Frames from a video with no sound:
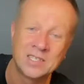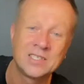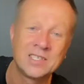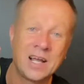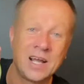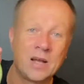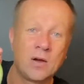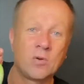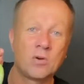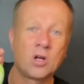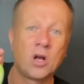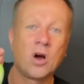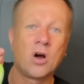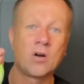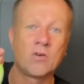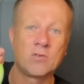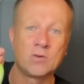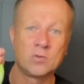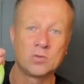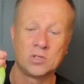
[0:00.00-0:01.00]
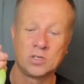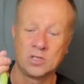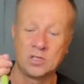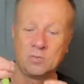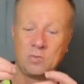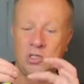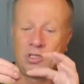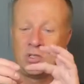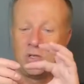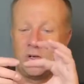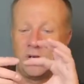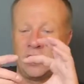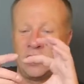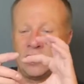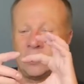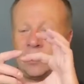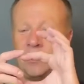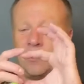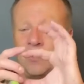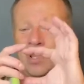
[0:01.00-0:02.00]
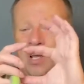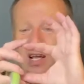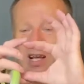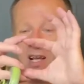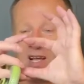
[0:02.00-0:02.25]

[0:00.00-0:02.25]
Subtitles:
day-old cockerels. We're talking something